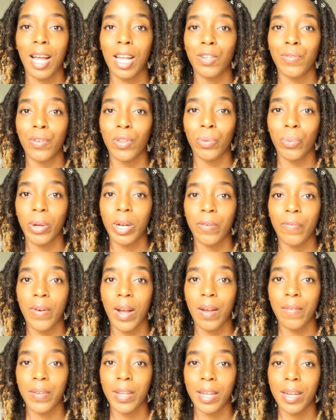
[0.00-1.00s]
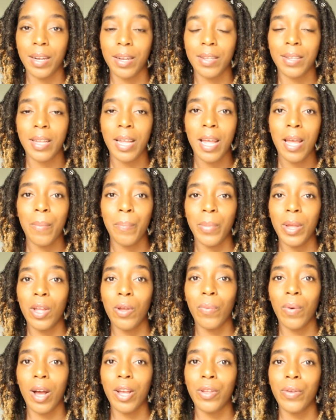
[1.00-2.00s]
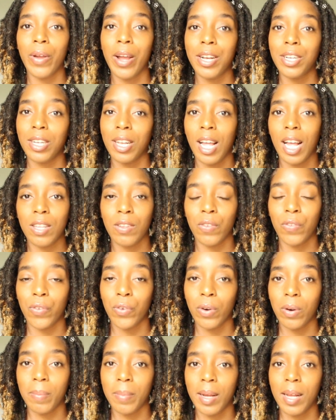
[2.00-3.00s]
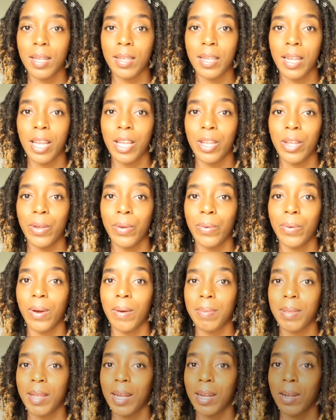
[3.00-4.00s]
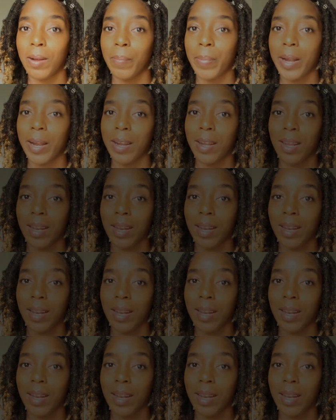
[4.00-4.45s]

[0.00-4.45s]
locks for 3 to 5 years. Meanwhile, you had your locks for 4 months and you up there comparing